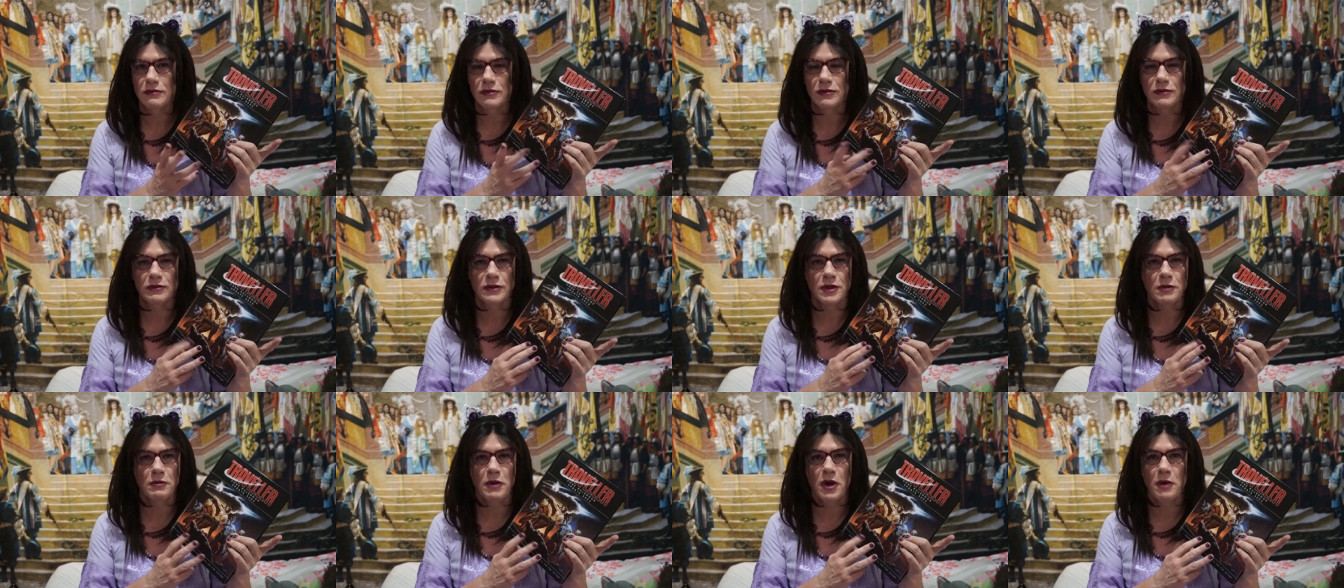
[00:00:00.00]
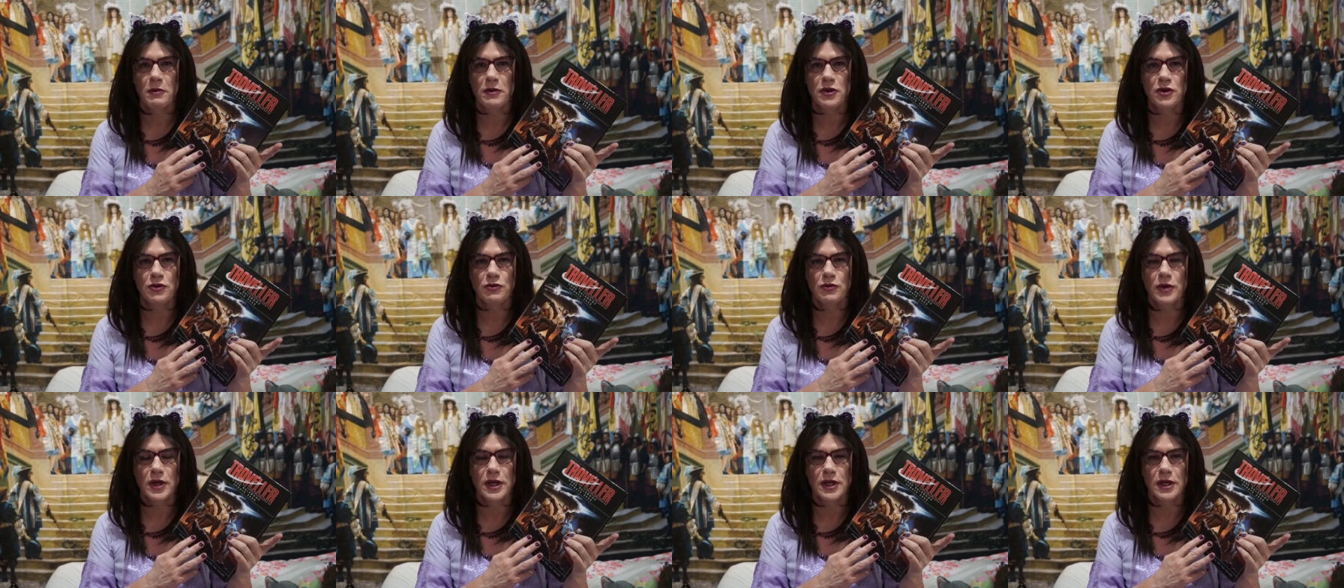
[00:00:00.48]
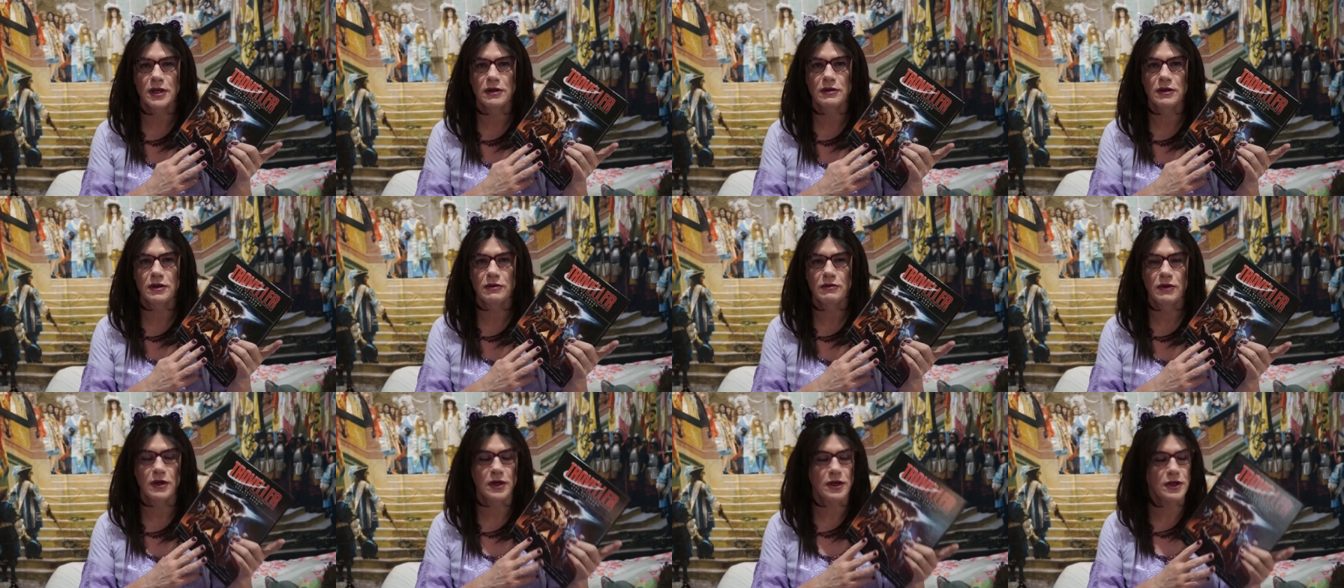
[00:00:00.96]
the moment you read it,
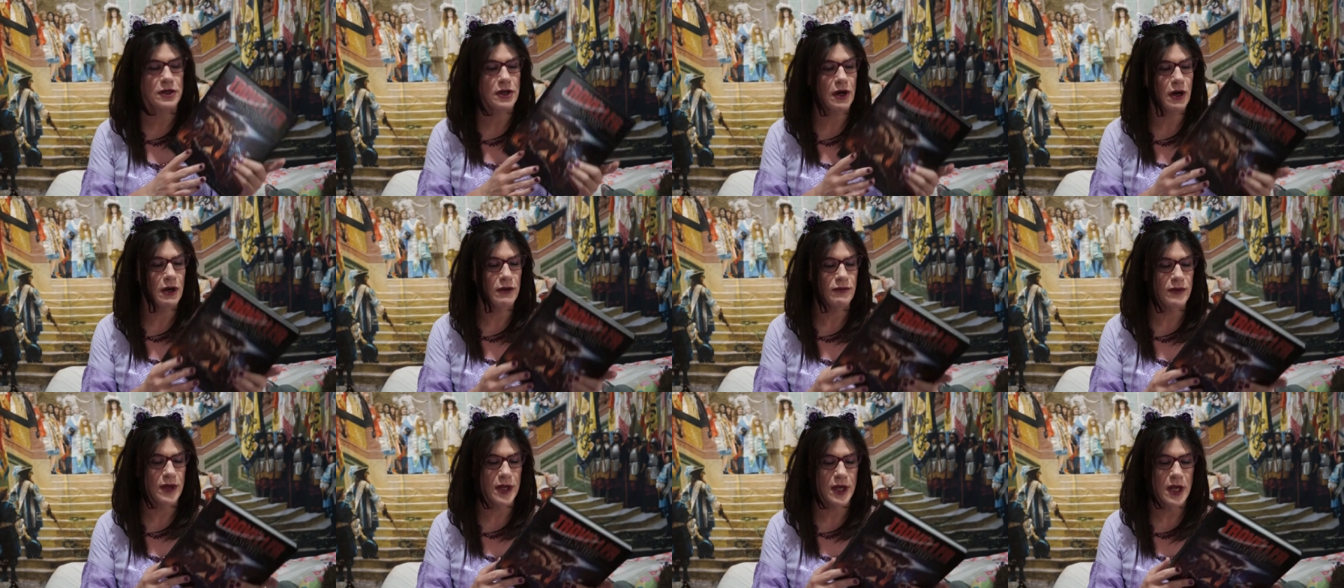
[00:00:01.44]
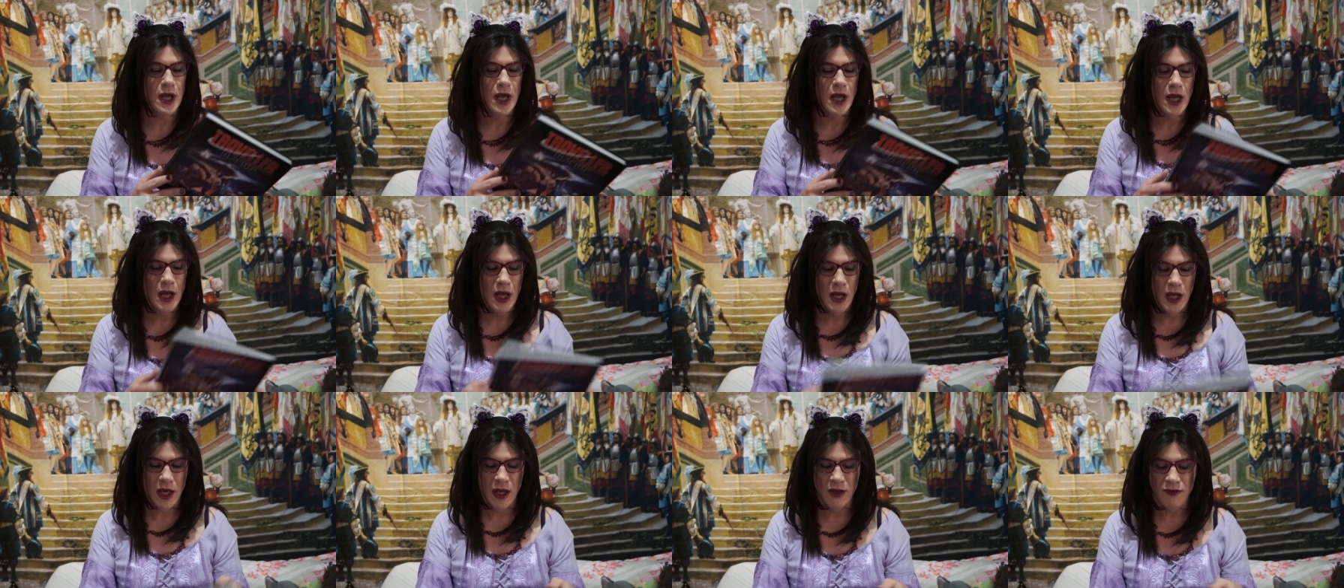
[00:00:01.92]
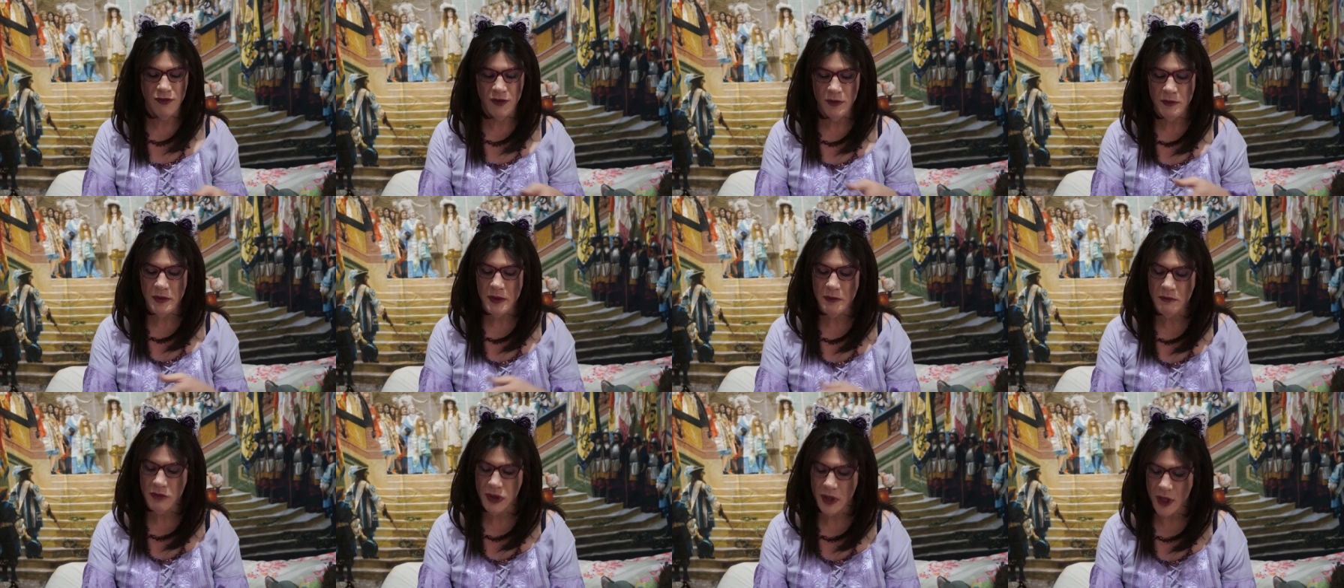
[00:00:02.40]
you want to dive in. If you've
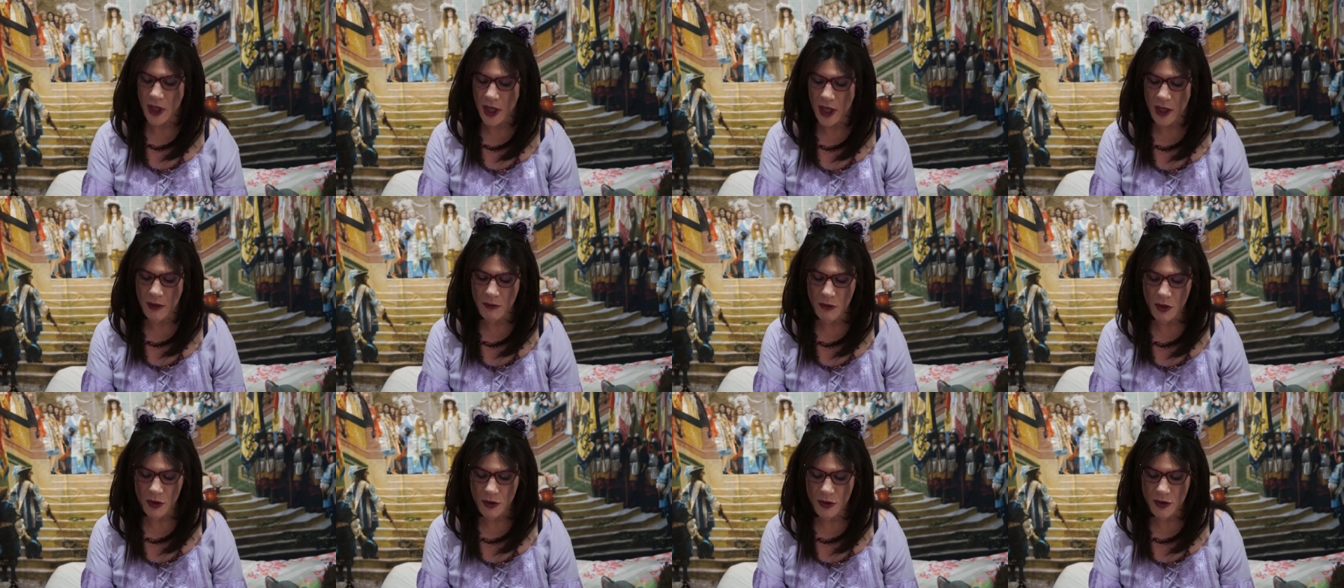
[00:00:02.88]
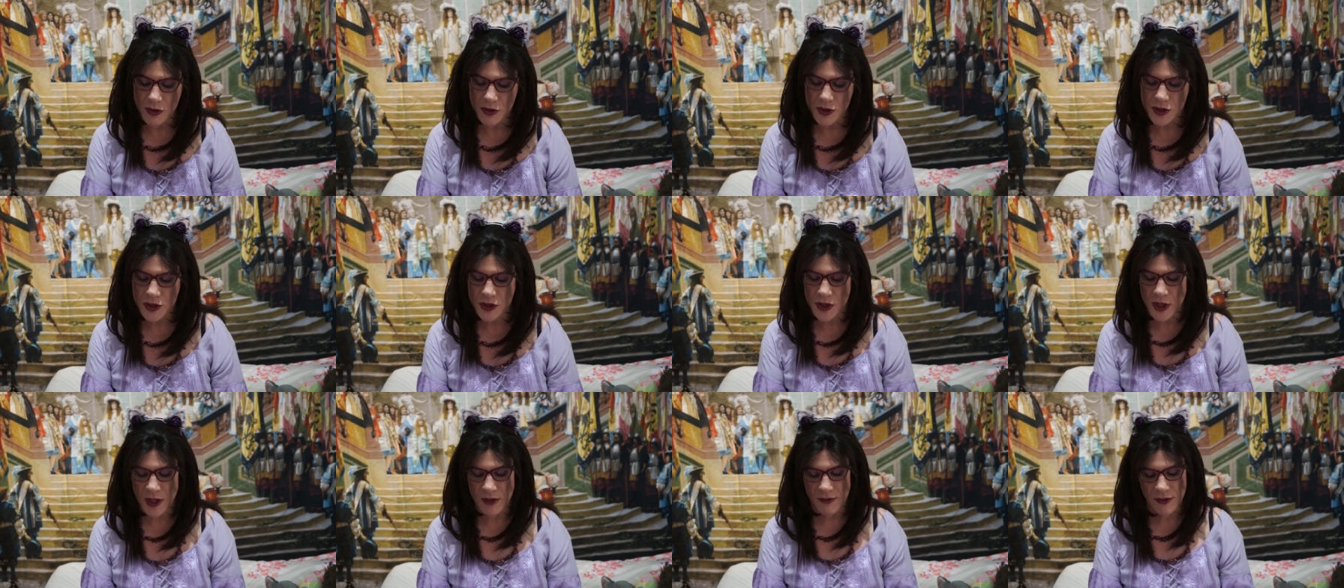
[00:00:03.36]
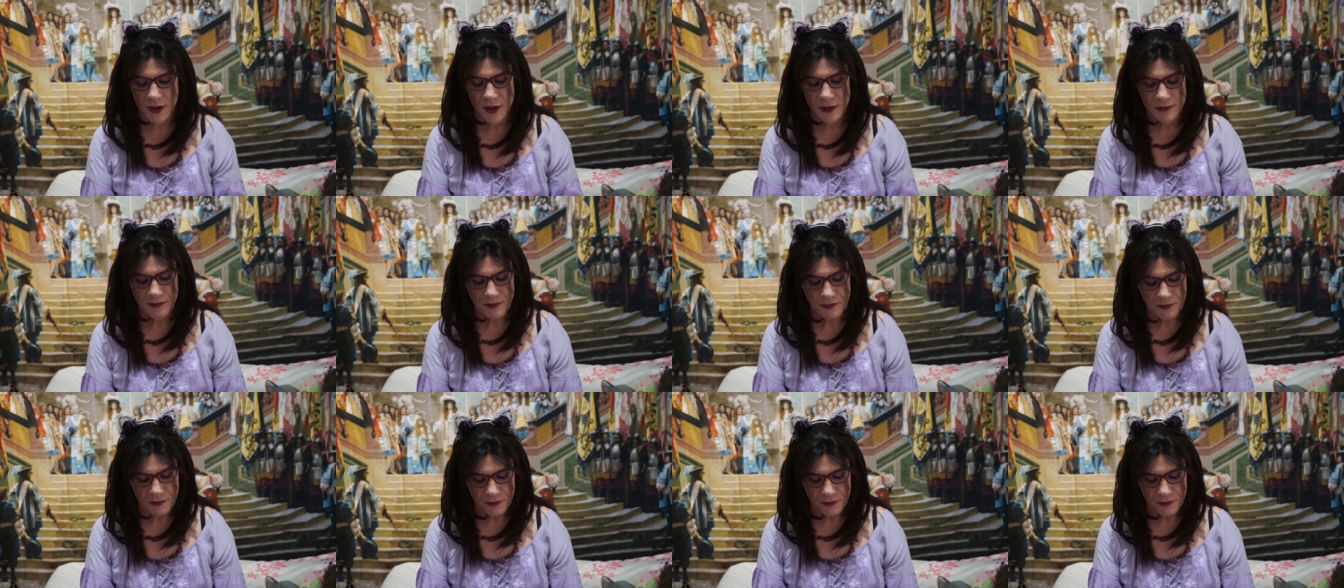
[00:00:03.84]
been playing Mongoose Traveller,